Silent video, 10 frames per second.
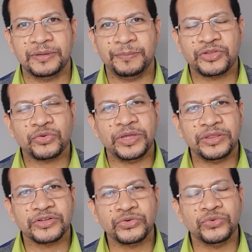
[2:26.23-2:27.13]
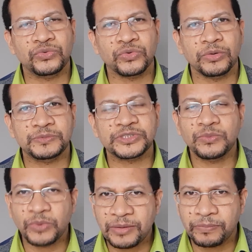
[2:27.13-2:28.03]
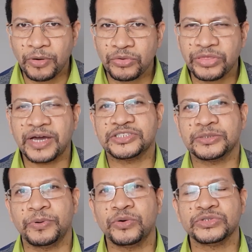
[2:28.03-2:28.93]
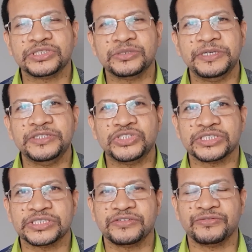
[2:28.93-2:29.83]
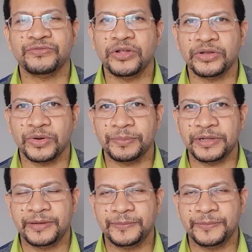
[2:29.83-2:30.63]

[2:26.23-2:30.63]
between the two groups when both are supposed to be just as vulnerable?